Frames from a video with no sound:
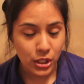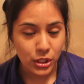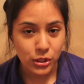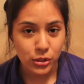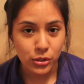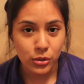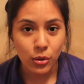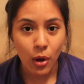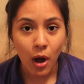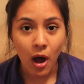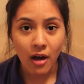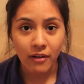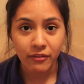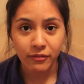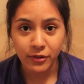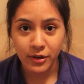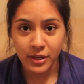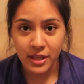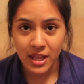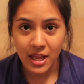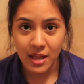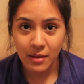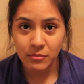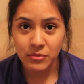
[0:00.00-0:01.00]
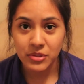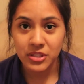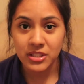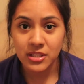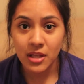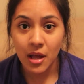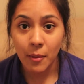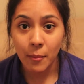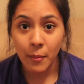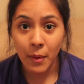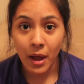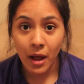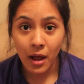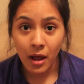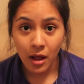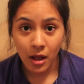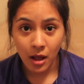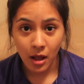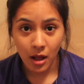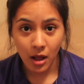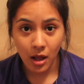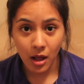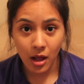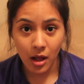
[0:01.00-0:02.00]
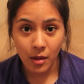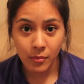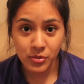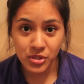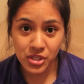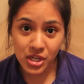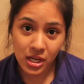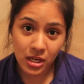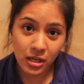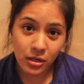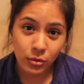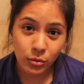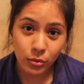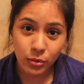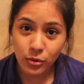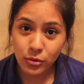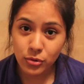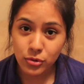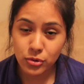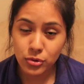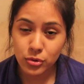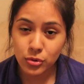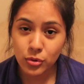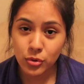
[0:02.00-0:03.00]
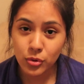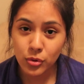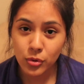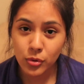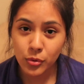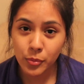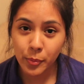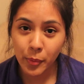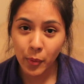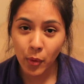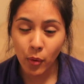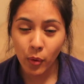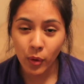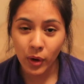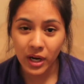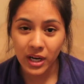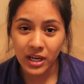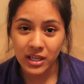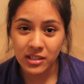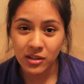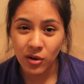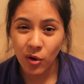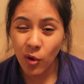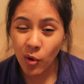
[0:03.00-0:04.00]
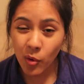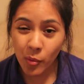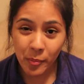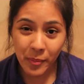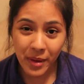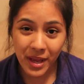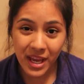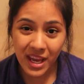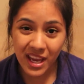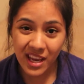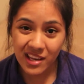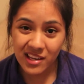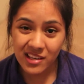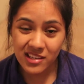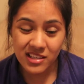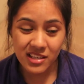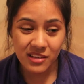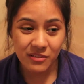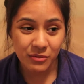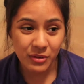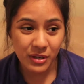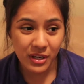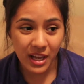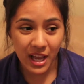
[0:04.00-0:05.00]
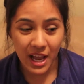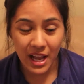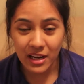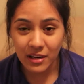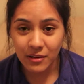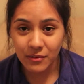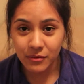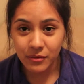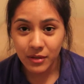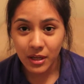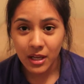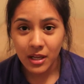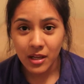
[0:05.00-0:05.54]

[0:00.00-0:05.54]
to offer them some chicken noodle soup or homemade different kind of